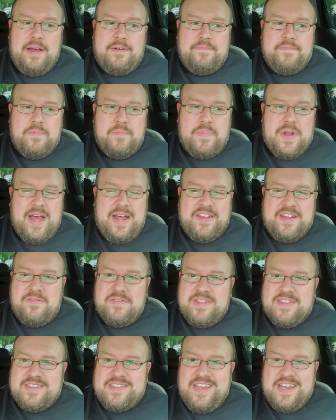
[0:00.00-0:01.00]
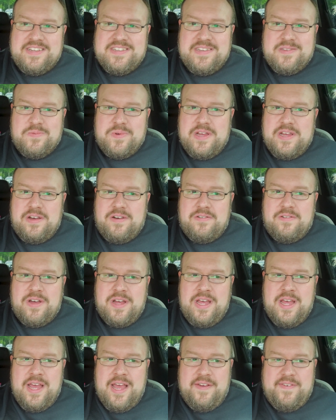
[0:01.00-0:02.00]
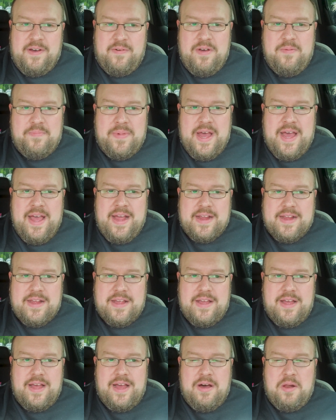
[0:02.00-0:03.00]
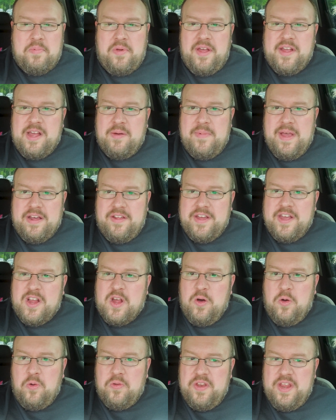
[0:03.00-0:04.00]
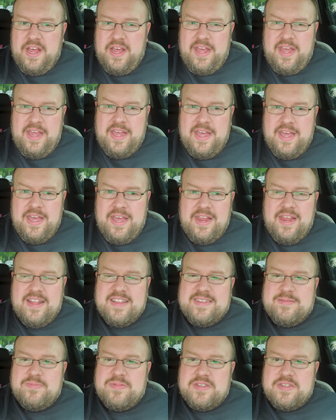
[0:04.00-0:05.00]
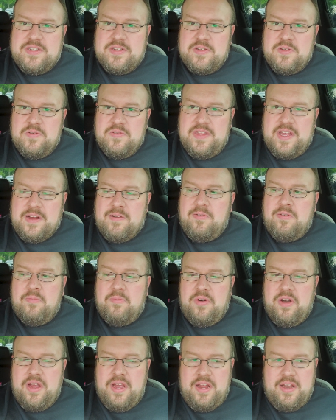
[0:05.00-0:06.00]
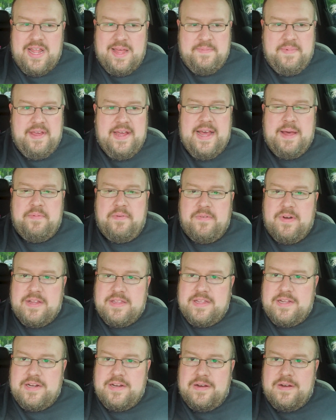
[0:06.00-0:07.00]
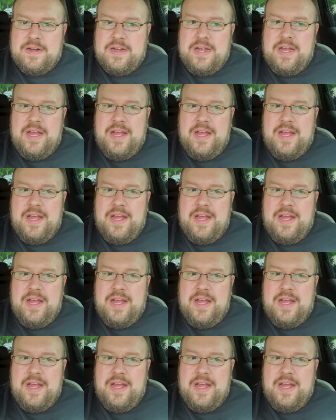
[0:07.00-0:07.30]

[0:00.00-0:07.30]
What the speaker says: But I had to go with a 6 as well. If I went back, I would probably go back on like a cold day, get some stew and that cornbread. I'd be happy right there.